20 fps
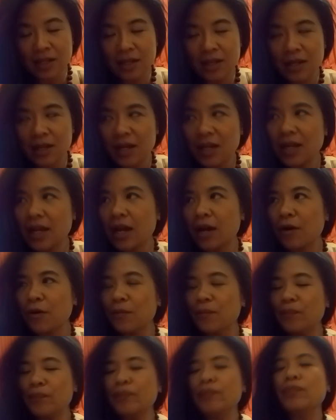Anyhow,
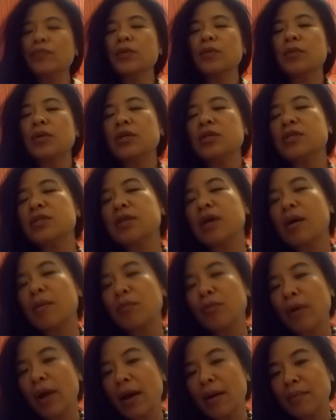I'm going to stop
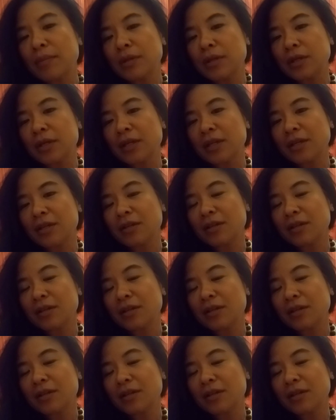rambling.